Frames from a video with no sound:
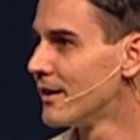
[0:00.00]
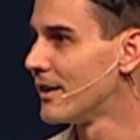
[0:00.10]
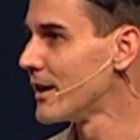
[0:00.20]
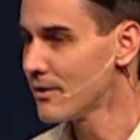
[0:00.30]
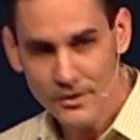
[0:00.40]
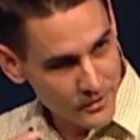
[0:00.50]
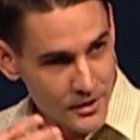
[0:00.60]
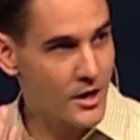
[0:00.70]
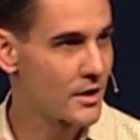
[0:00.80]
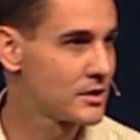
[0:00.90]
like
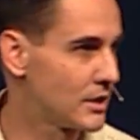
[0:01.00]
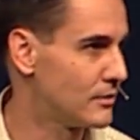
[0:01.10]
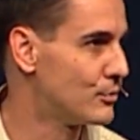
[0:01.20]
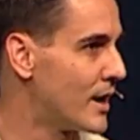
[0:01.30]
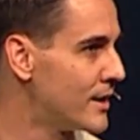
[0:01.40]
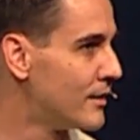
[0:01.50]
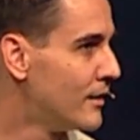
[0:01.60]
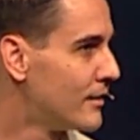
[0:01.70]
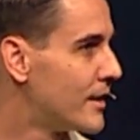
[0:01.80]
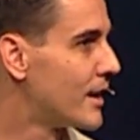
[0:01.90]
the cussing, right,
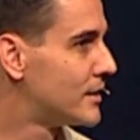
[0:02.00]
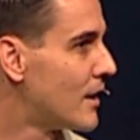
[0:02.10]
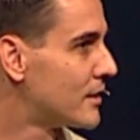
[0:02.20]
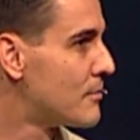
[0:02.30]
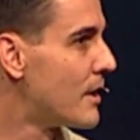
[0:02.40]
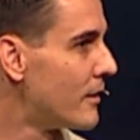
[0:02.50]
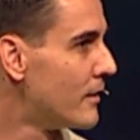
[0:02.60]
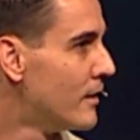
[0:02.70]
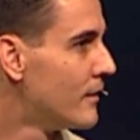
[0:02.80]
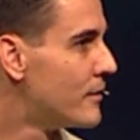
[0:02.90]
that I talked about.
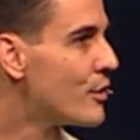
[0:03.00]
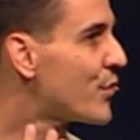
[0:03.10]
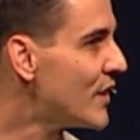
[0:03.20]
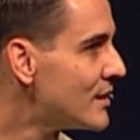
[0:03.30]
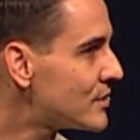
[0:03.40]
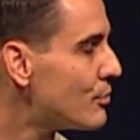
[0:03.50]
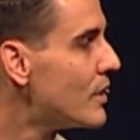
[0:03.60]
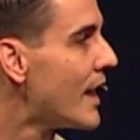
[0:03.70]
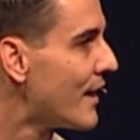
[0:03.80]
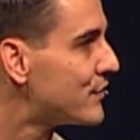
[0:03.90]
There are things that
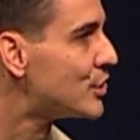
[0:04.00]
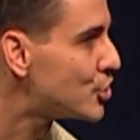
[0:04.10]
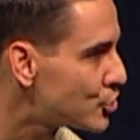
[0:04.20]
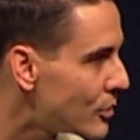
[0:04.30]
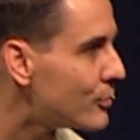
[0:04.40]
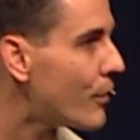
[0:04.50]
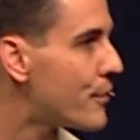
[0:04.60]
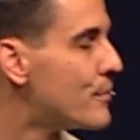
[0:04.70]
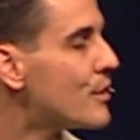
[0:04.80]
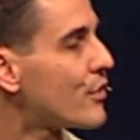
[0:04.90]
we have to struggle
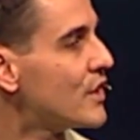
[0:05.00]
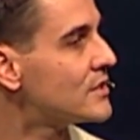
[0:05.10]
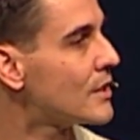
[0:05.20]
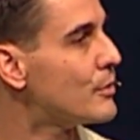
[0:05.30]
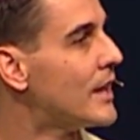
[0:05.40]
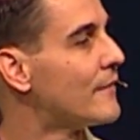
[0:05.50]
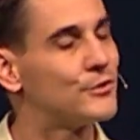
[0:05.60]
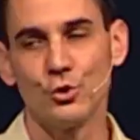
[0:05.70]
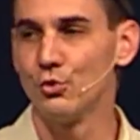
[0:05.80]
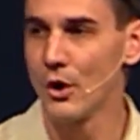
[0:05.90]
through. There are things that we have
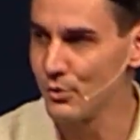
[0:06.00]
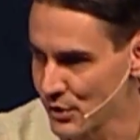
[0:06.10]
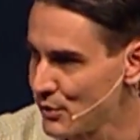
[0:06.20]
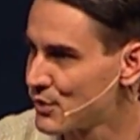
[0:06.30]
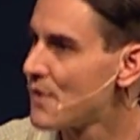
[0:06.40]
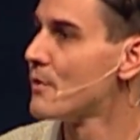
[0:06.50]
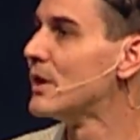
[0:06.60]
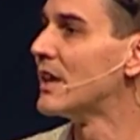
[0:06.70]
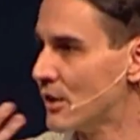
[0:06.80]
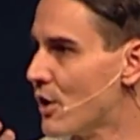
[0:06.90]
to grow to so that
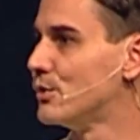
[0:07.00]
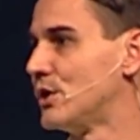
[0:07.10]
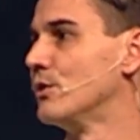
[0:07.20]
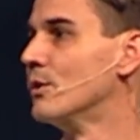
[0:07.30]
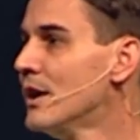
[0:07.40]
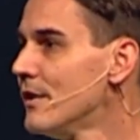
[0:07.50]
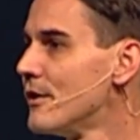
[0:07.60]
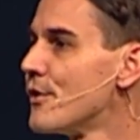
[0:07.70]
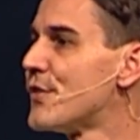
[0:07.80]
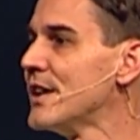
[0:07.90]
we can go to.
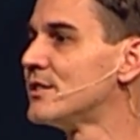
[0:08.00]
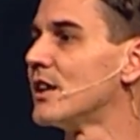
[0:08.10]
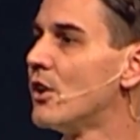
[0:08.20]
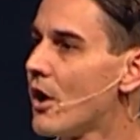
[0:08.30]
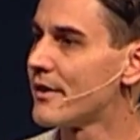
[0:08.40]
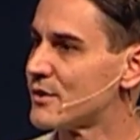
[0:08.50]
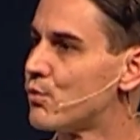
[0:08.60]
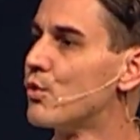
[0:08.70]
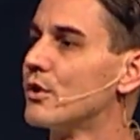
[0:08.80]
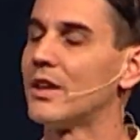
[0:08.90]
There are things that God is
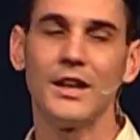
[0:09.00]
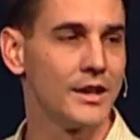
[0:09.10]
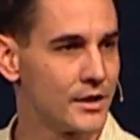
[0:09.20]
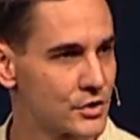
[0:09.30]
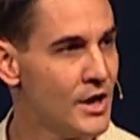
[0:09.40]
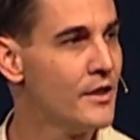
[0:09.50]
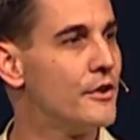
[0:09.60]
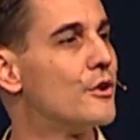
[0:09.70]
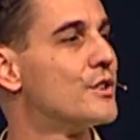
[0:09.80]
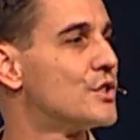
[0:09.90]
working in us.
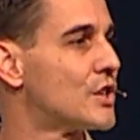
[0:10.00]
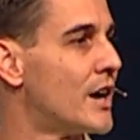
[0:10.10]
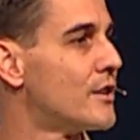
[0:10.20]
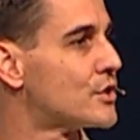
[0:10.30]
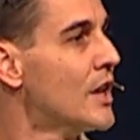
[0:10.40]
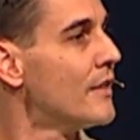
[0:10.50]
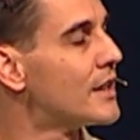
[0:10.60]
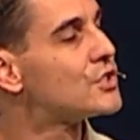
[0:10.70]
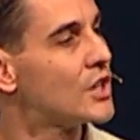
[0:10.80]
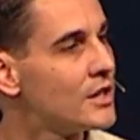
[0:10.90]
There are desires
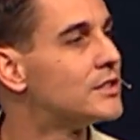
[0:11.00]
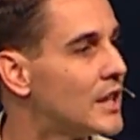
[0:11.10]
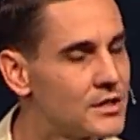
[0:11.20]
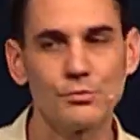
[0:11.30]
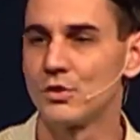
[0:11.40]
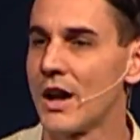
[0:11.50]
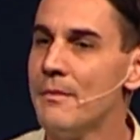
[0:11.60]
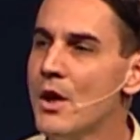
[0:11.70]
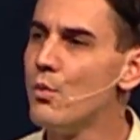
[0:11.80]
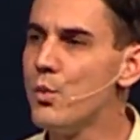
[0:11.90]
that it's going to take some time.
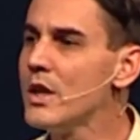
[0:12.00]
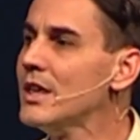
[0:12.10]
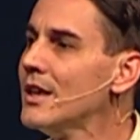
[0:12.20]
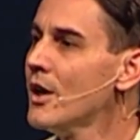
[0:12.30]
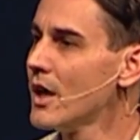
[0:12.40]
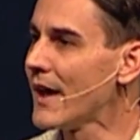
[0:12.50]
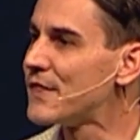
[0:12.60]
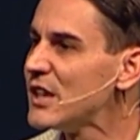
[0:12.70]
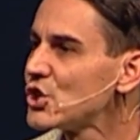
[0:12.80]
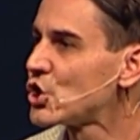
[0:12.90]
We
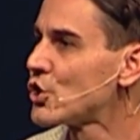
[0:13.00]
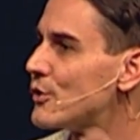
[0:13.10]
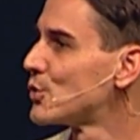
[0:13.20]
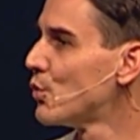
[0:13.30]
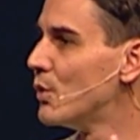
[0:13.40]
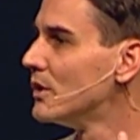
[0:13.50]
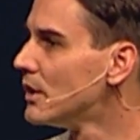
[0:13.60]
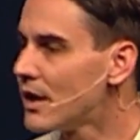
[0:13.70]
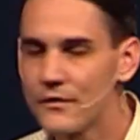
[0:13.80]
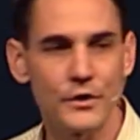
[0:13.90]
at this church will
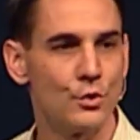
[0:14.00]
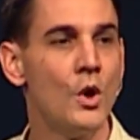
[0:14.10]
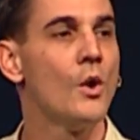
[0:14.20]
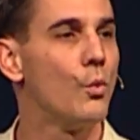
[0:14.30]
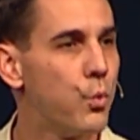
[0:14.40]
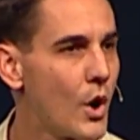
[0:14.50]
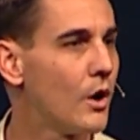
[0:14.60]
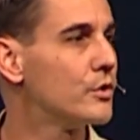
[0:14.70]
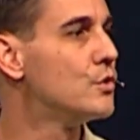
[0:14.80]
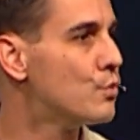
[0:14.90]
love you
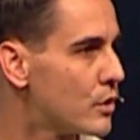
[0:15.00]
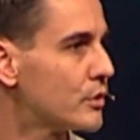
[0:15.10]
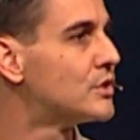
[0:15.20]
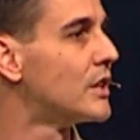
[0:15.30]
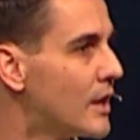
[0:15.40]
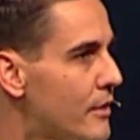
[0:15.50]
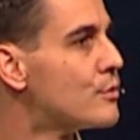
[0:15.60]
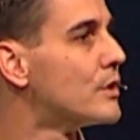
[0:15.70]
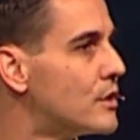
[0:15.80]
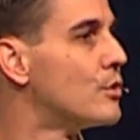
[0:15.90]
while you work together
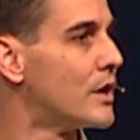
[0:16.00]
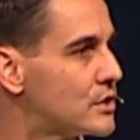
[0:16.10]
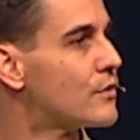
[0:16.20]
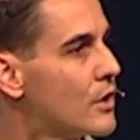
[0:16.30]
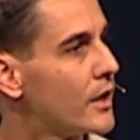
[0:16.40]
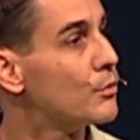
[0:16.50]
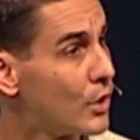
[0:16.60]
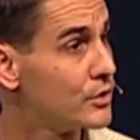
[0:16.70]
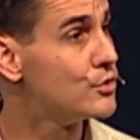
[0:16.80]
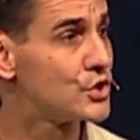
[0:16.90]
with the grace of God and
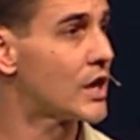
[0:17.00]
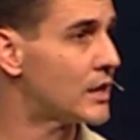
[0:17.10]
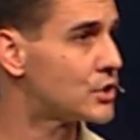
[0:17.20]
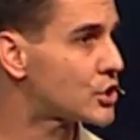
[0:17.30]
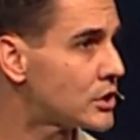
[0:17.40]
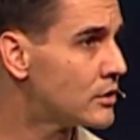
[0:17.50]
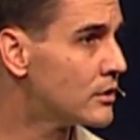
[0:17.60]
while you change.